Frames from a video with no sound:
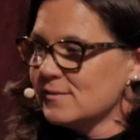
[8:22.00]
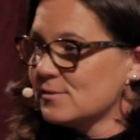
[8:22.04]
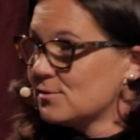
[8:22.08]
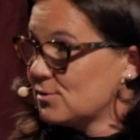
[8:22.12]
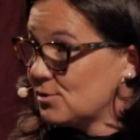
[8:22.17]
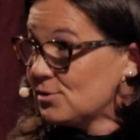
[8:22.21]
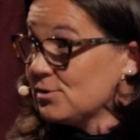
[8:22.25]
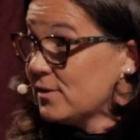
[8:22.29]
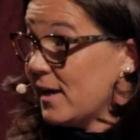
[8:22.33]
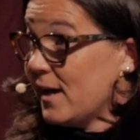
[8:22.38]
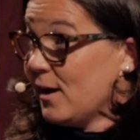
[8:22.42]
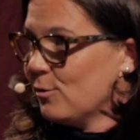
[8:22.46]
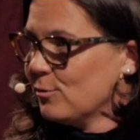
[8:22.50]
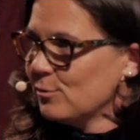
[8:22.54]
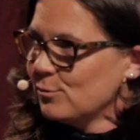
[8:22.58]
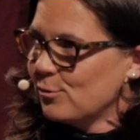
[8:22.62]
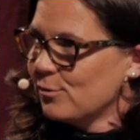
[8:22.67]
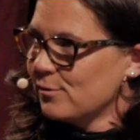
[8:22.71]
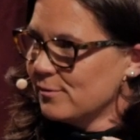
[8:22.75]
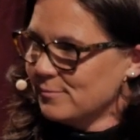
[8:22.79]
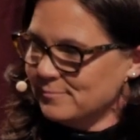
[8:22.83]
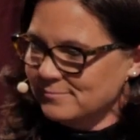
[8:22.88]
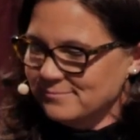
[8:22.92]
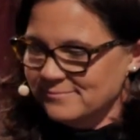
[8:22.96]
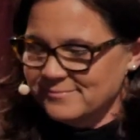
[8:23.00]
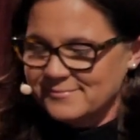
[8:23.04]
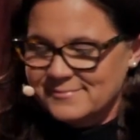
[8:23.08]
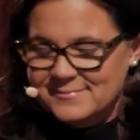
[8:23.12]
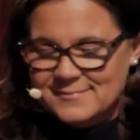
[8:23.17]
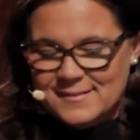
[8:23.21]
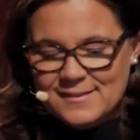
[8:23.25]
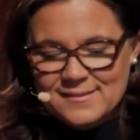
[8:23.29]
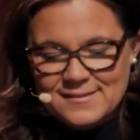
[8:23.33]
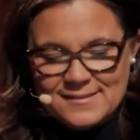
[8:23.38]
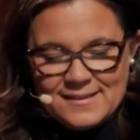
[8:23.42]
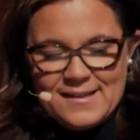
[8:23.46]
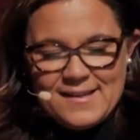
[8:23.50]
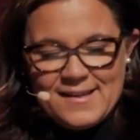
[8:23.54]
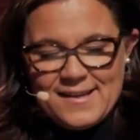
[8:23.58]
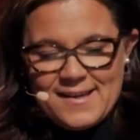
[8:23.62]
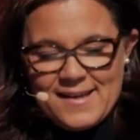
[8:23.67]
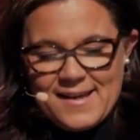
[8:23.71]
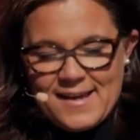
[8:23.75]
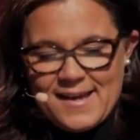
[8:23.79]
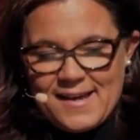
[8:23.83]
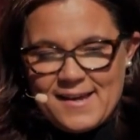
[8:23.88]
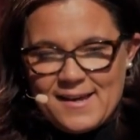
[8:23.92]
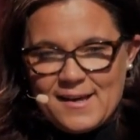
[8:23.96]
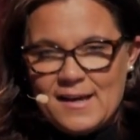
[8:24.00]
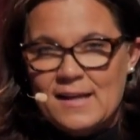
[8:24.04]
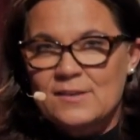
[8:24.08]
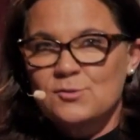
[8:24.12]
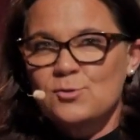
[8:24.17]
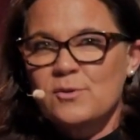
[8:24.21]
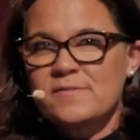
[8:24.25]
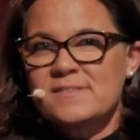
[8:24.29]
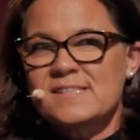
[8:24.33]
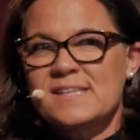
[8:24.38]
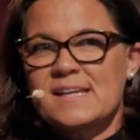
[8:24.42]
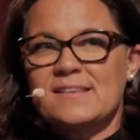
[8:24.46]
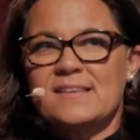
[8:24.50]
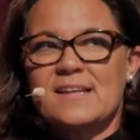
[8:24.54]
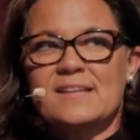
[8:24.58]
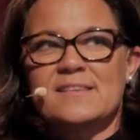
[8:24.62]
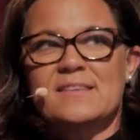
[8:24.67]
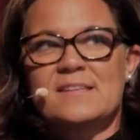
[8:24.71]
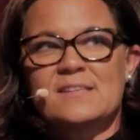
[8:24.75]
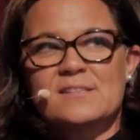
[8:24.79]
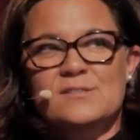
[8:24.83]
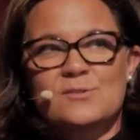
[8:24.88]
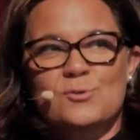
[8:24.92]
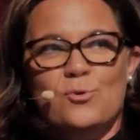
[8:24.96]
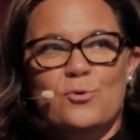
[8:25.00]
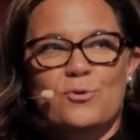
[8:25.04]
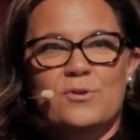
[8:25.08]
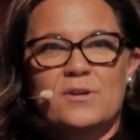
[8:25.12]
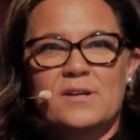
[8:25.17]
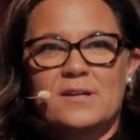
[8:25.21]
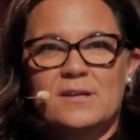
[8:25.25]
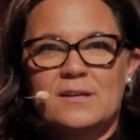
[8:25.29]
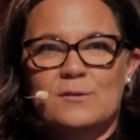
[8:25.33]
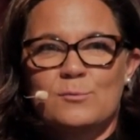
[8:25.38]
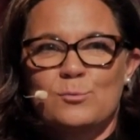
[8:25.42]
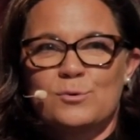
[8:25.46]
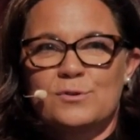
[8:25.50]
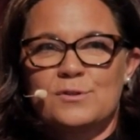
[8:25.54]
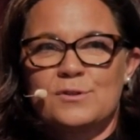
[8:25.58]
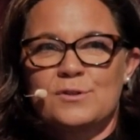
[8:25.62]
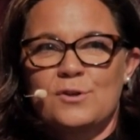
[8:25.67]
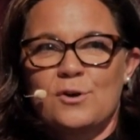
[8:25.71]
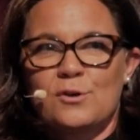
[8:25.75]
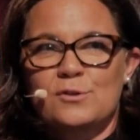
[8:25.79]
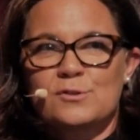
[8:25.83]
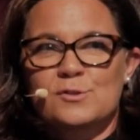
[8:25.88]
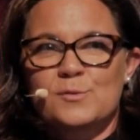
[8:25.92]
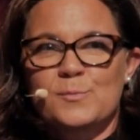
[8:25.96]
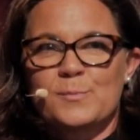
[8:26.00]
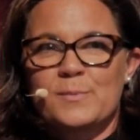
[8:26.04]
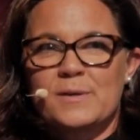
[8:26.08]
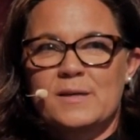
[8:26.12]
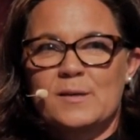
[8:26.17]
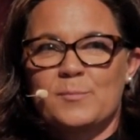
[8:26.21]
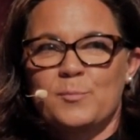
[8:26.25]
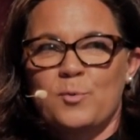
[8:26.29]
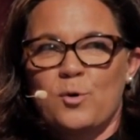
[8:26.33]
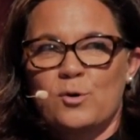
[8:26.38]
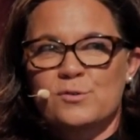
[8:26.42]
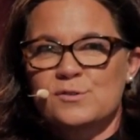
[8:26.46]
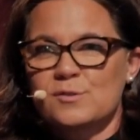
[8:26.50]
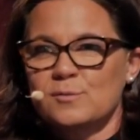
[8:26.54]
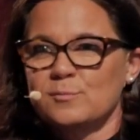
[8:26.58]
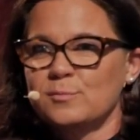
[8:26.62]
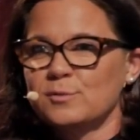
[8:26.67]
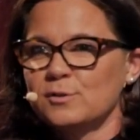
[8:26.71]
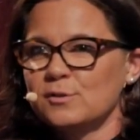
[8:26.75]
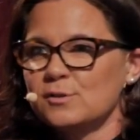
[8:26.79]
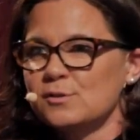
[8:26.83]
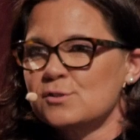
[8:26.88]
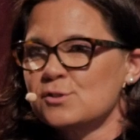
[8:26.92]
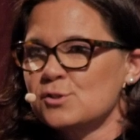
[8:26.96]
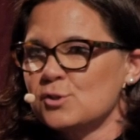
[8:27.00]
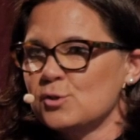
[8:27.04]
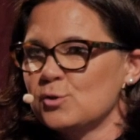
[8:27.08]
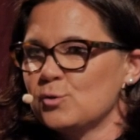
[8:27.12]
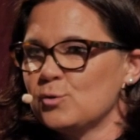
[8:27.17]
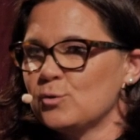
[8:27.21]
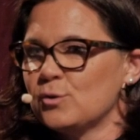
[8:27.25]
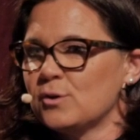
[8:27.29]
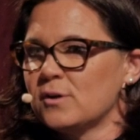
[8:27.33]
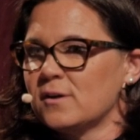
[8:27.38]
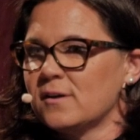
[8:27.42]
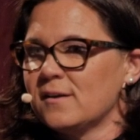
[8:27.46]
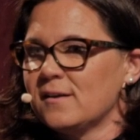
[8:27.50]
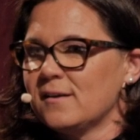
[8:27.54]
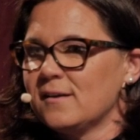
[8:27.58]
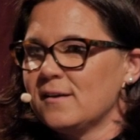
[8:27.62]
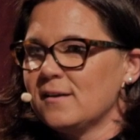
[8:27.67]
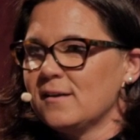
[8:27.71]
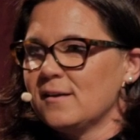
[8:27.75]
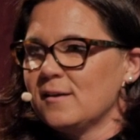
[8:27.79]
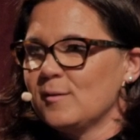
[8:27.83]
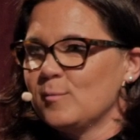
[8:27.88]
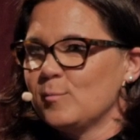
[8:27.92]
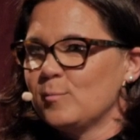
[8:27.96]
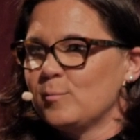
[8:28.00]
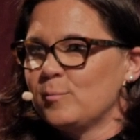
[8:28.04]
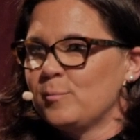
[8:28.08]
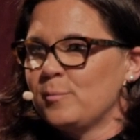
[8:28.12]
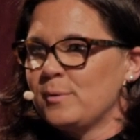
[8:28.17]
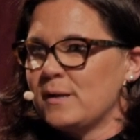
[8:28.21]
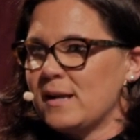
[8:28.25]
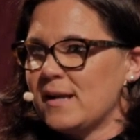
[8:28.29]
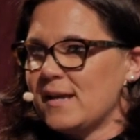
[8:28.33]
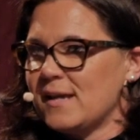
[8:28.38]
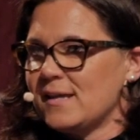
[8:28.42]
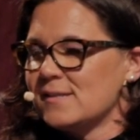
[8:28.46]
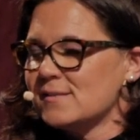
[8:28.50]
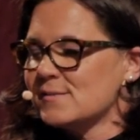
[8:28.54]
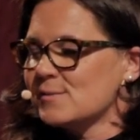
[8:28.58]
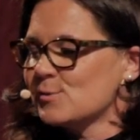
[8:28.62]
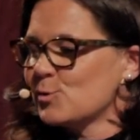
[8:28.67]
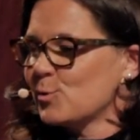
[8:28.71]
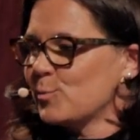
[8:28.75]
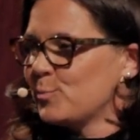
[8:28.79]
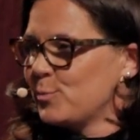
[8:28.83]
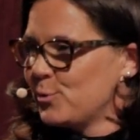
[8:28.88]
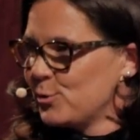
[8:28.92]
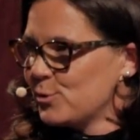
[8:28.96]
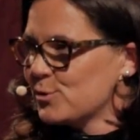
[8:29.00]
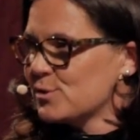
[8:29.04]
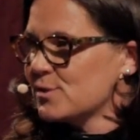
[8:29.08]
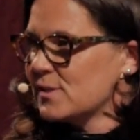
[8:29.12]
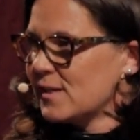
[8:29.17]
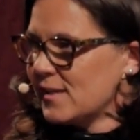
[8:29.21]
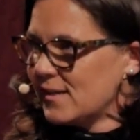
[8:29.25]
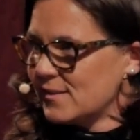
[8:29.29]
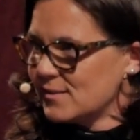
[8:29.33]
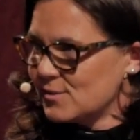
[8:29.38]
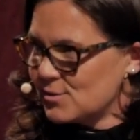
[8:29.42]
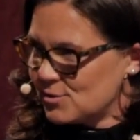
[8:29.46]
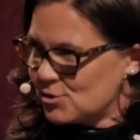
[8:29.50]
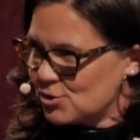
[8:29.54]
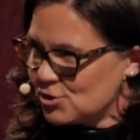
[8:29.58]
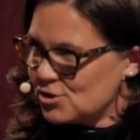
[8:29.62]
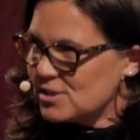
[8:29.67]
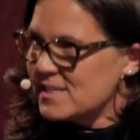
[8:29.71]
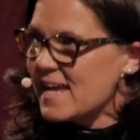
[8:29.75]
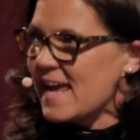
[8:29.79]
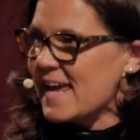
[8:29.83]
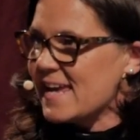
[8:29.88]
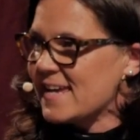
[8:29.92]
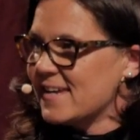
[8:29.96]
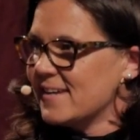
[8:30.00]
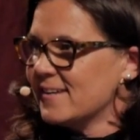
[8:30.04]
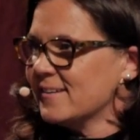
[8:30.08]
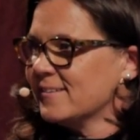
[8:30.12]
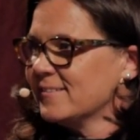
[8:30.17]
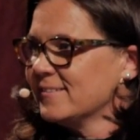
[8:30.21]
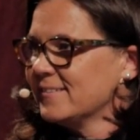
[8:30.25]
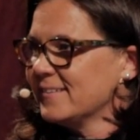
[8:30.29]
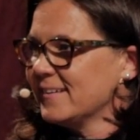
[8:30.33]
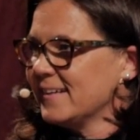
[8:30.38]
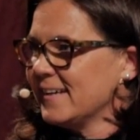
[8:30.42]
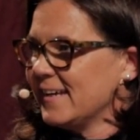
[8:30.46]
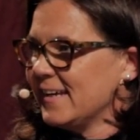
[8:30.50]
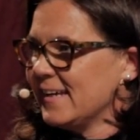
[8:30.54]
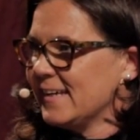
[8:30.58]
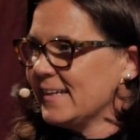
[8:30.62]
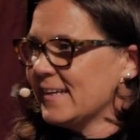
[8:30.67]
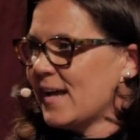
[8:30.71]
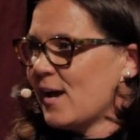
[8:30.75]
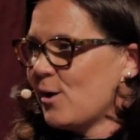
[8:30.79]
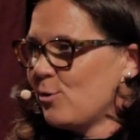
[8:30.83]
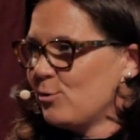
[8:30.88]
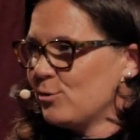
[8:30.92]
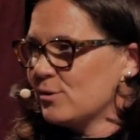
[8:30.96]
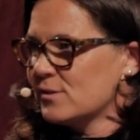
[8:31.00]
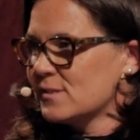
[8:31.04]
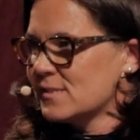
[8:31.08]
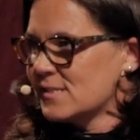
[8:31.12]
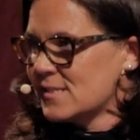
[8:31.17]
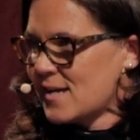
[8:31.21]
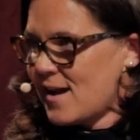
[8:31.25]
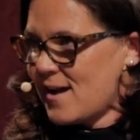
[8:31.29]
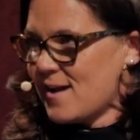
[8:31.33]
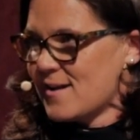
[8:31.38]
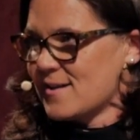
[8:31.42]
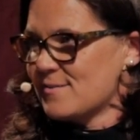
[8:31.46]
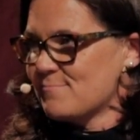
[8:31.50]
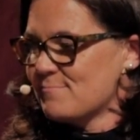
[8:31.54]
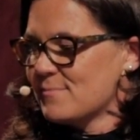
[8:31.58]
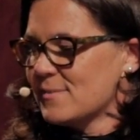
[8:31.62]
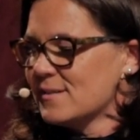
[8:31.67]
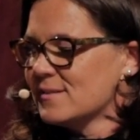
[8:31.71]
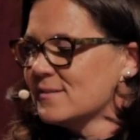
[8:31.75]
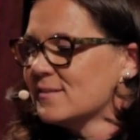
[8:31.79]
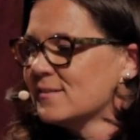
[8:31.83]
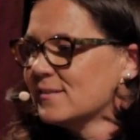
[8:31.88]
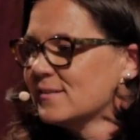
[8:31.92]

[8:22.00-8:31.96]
now, and you have said that this story would not be possible to place or put today in our time.